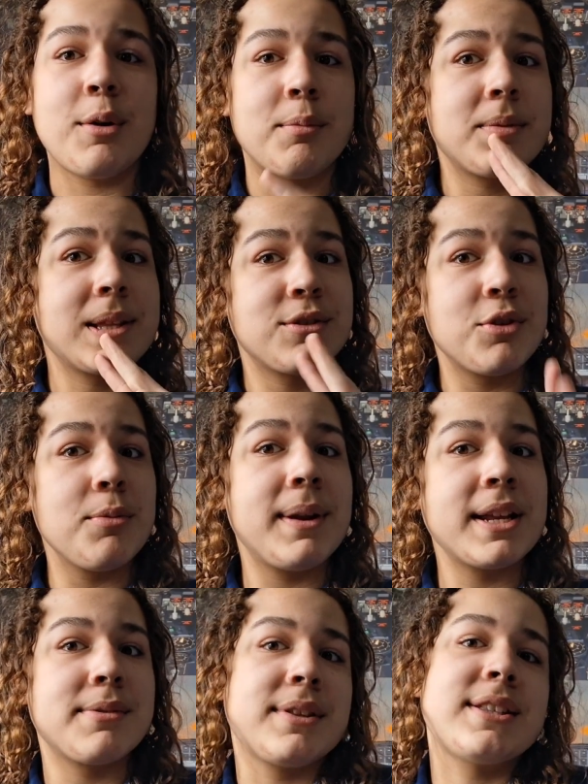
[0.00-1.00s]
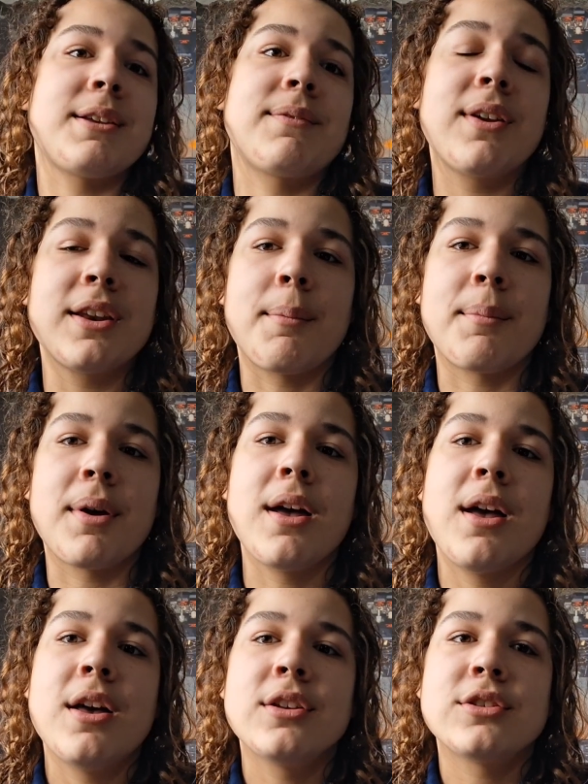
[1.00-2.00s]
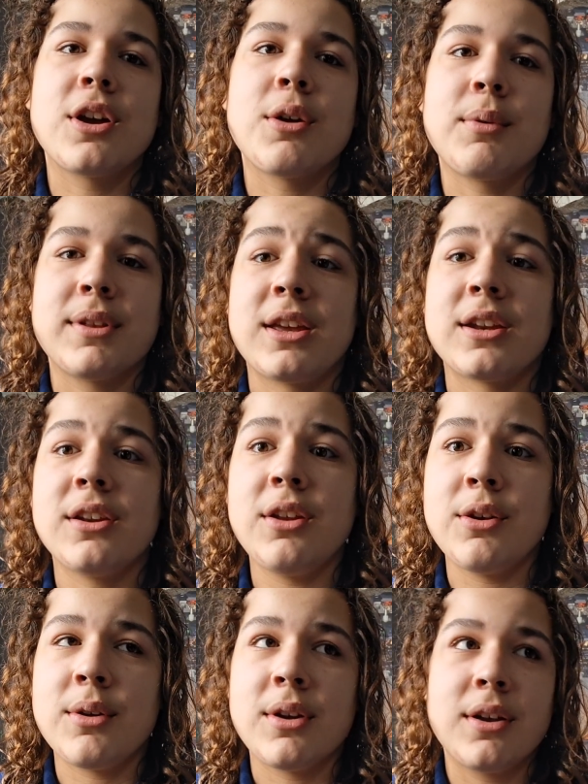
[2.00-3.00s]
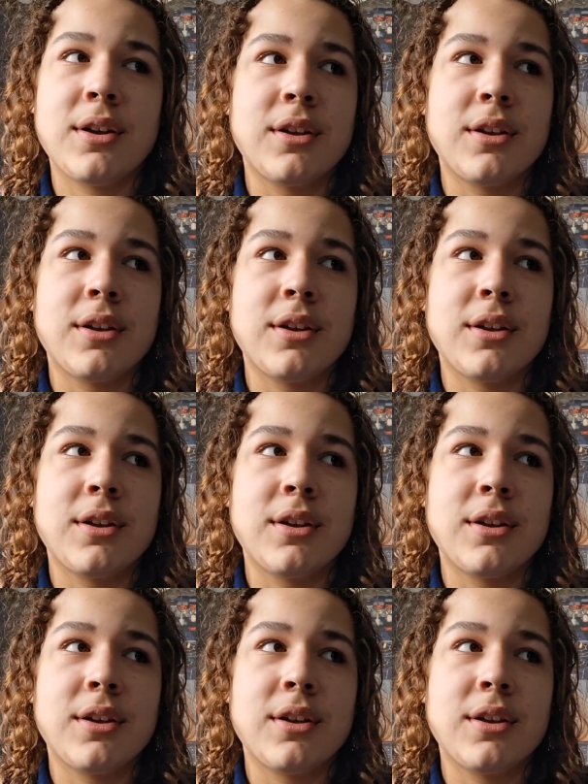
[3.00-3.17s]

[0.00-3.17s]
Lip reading: but there's 2 planes with the same flight number. So what are you going to do?